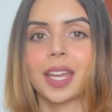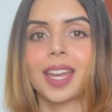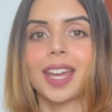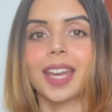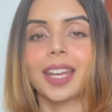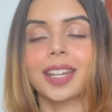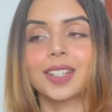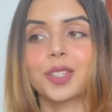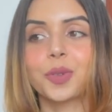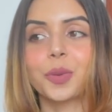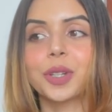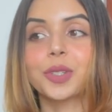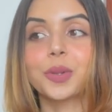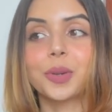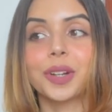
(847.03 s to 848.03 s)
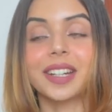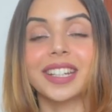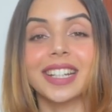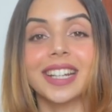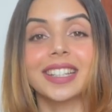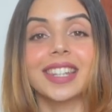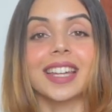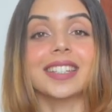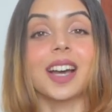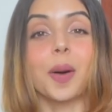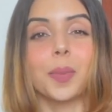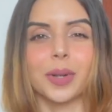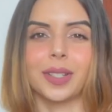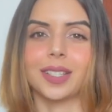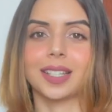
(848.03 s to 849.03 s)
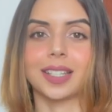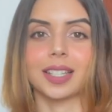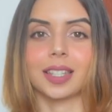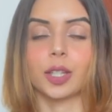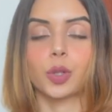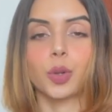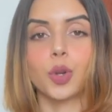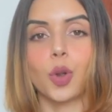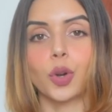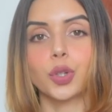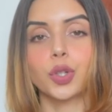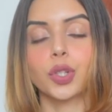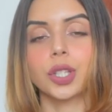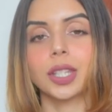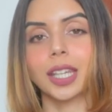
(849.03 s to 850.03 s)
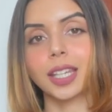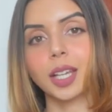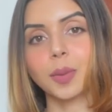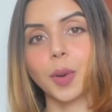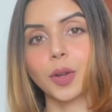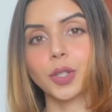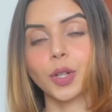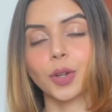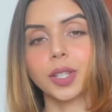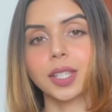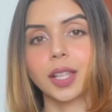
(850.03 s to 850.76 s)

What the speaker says: It's going to create that abundance that you're not just thinking about yourself,